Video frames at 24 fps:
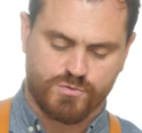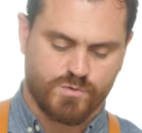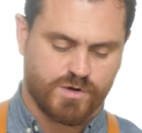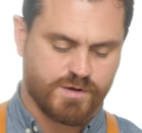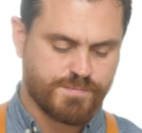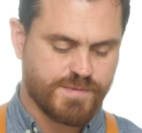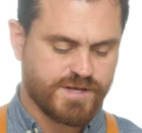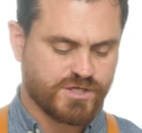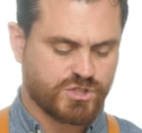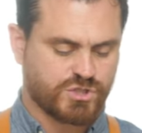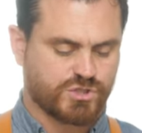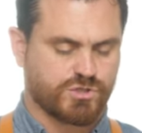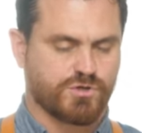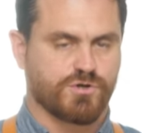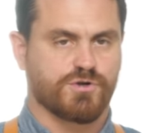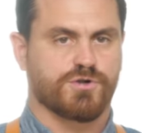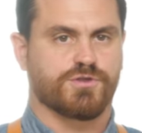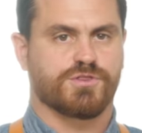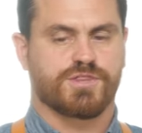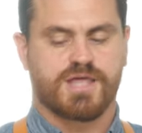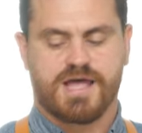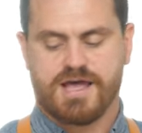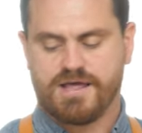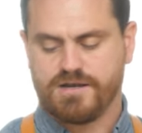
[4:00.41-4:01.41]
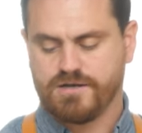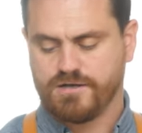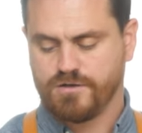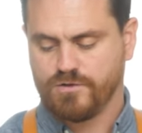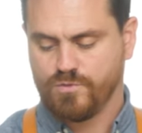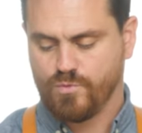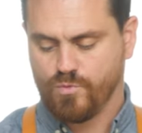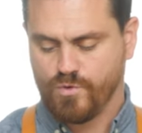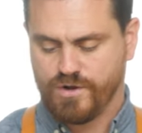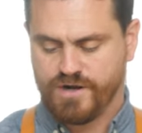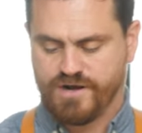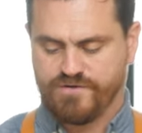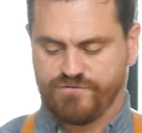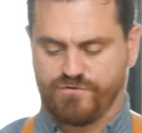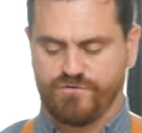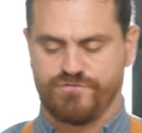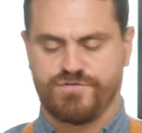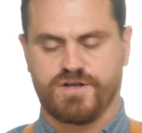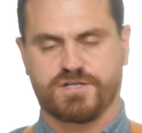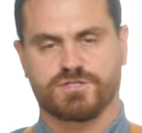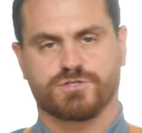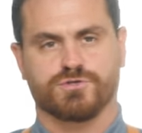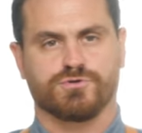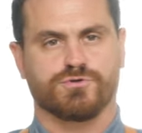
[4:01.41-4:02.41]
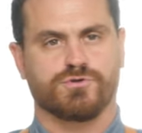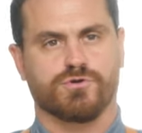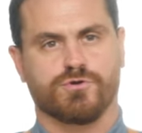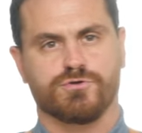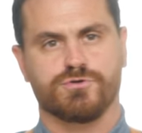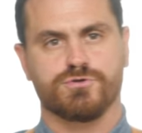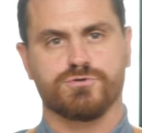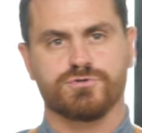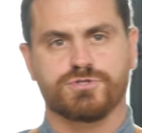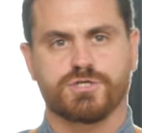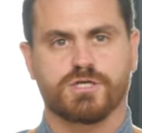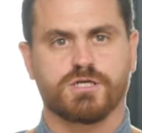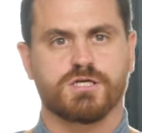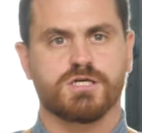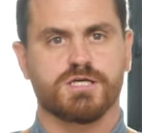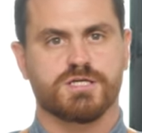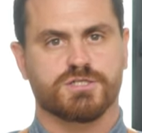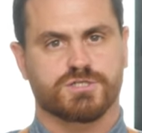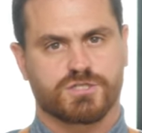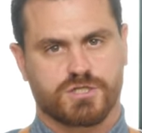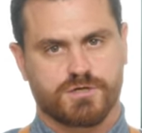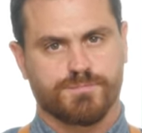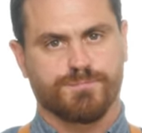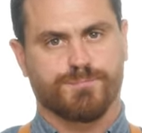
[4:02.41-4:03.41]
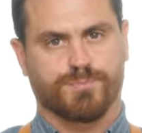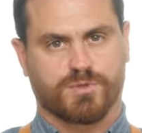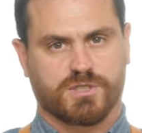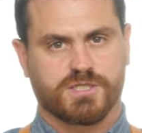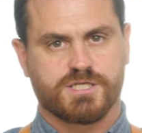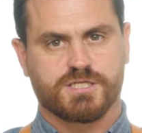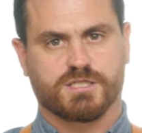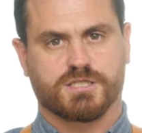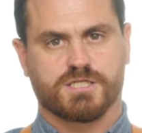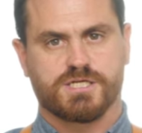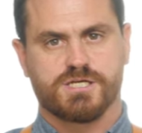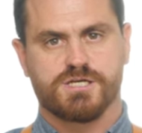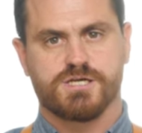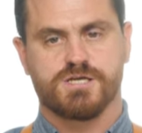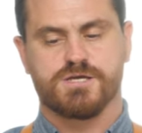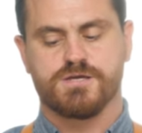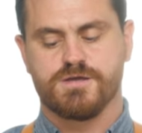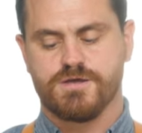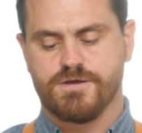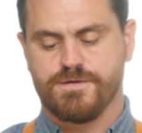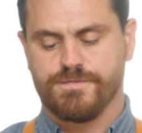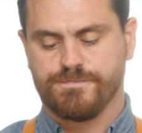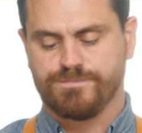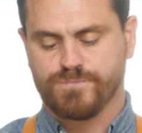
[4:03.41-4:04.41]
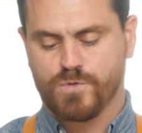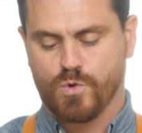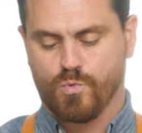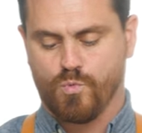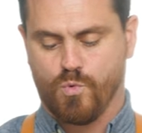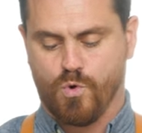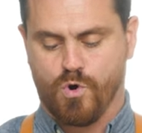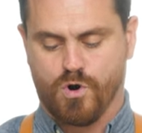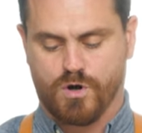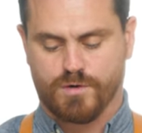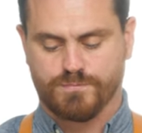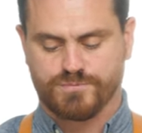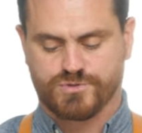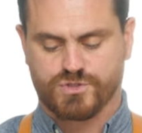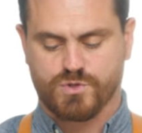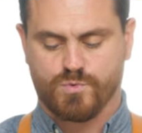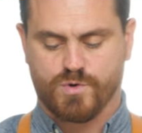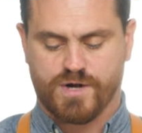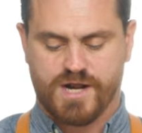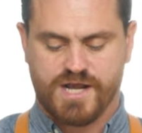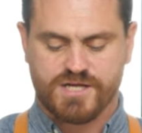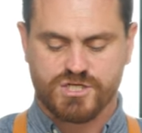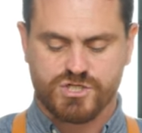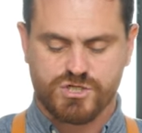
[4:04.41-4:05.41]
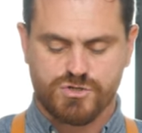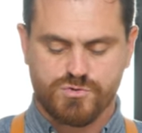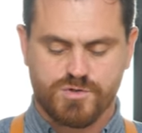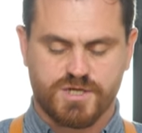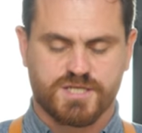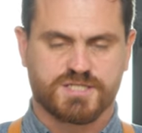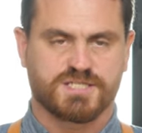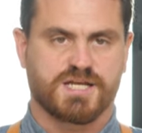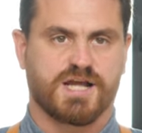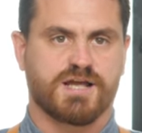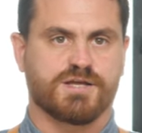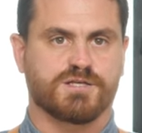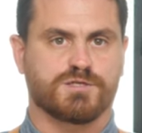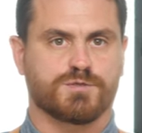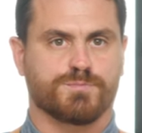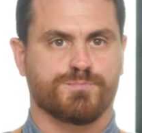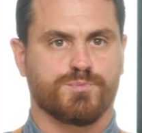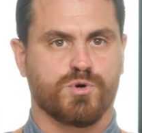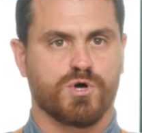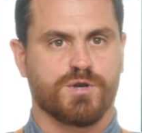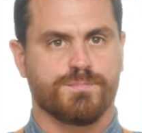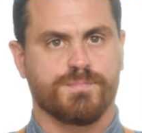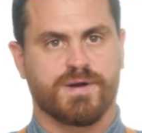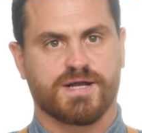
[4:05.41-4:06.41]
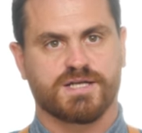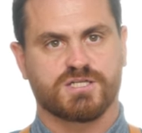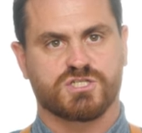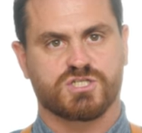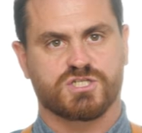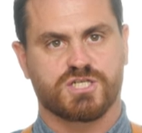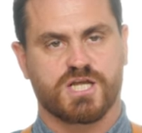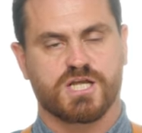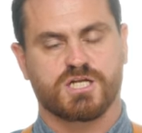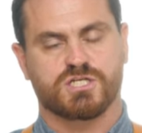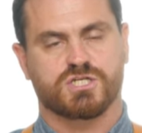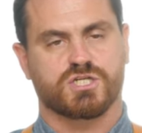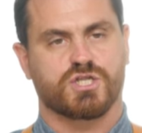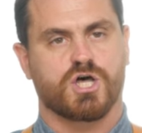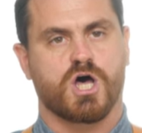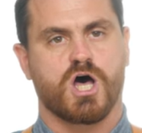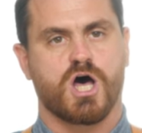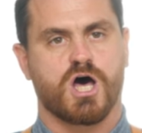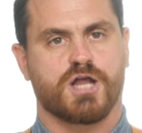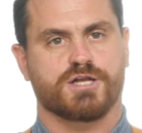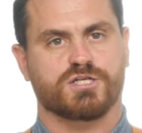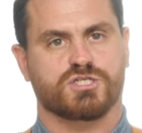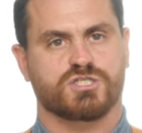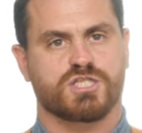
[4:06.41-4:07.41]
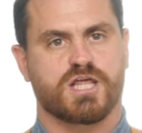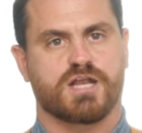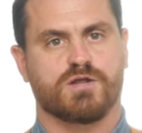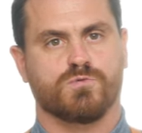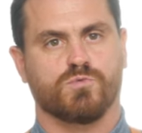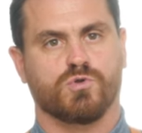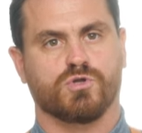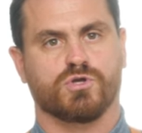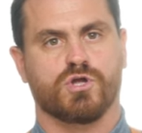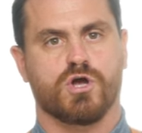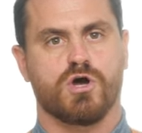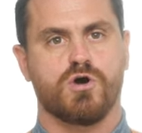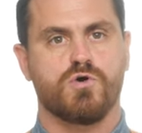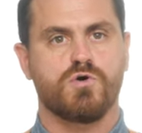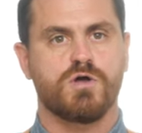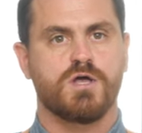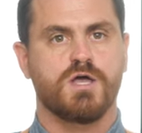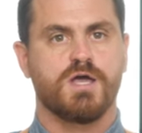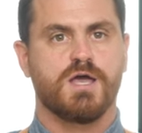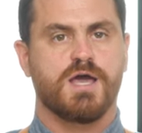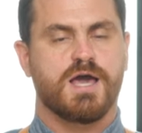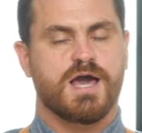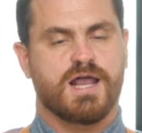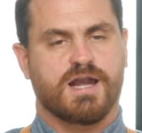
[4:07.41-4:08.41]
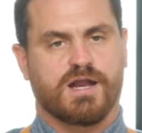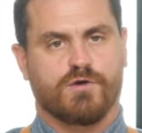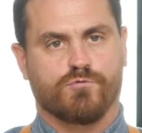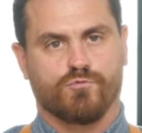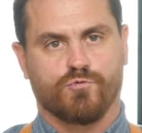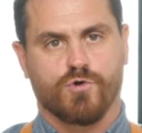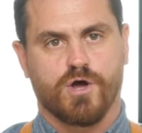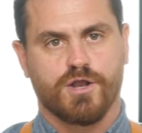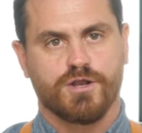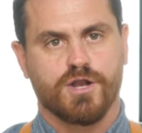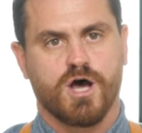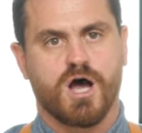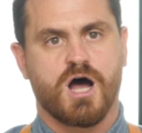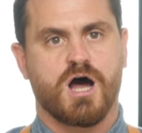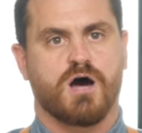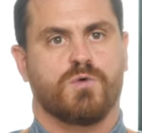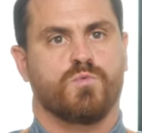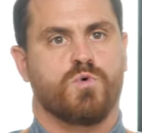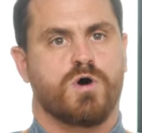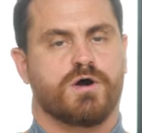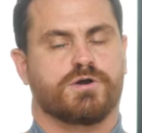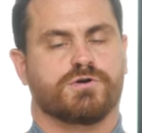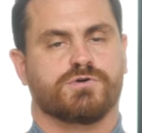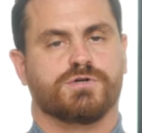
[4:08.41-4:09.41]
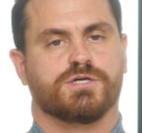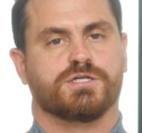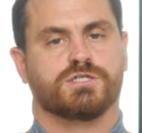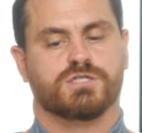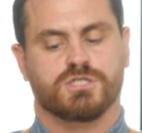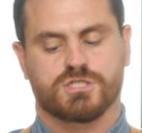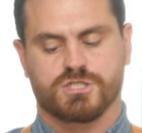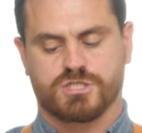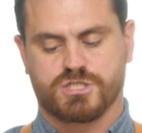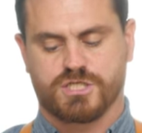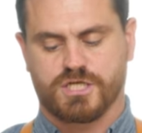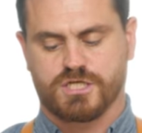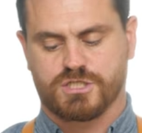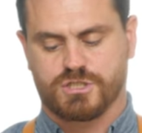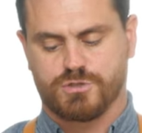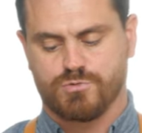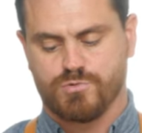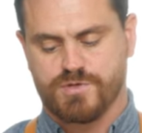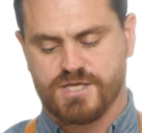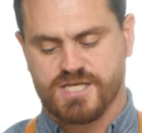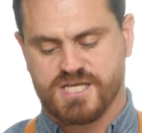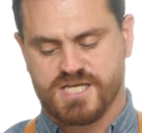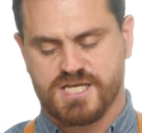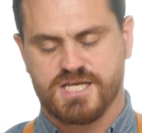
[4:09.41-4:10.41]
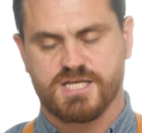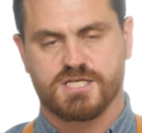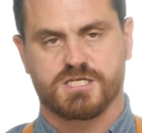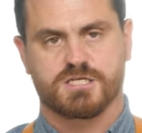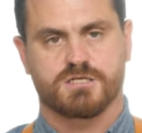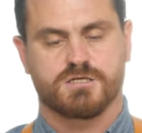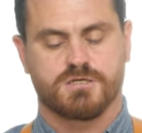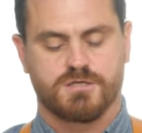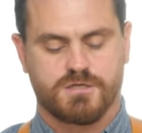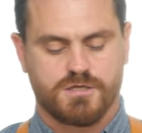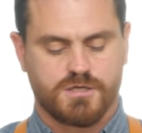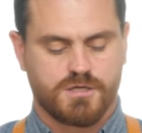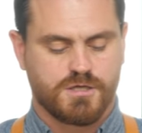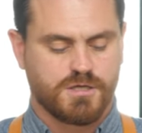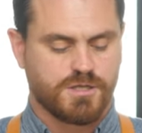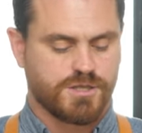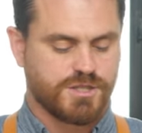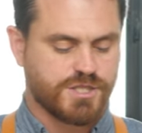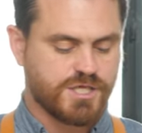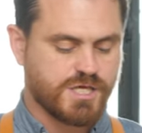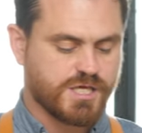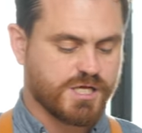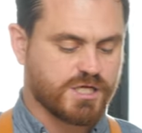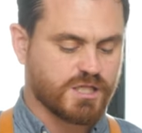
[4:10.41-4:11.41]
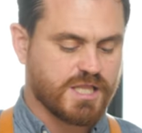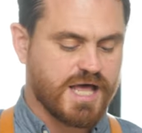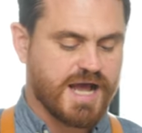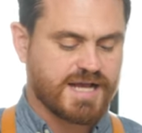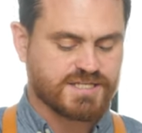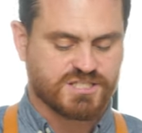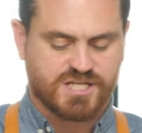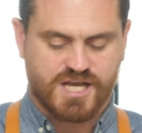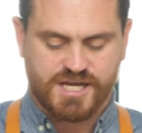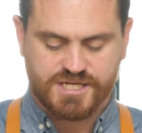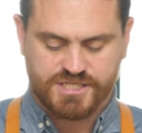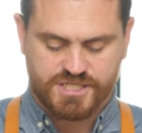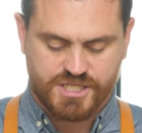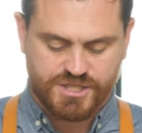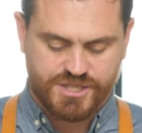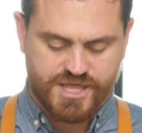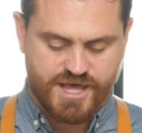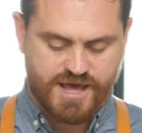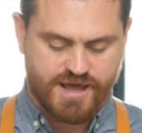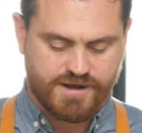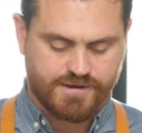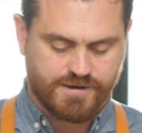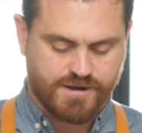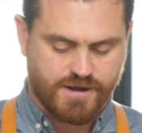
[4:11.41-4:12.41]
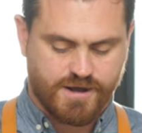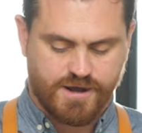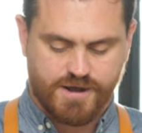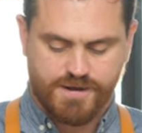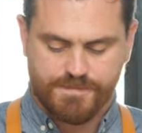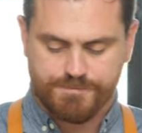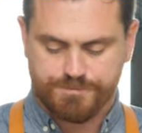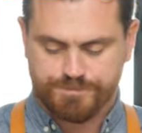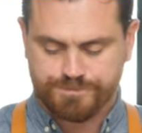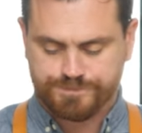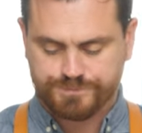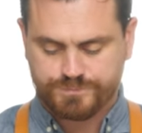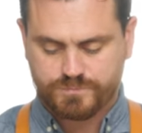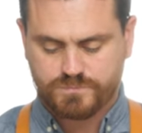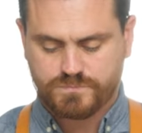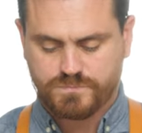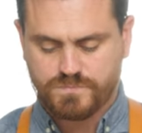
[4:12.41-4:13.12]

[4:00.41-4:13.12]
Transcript: you wanna make sure that whatever vessel you're using is completely warm. So what I do is I put my sink to the hottest that it will go and I run hot water into the sink to heat the glass. I did that um,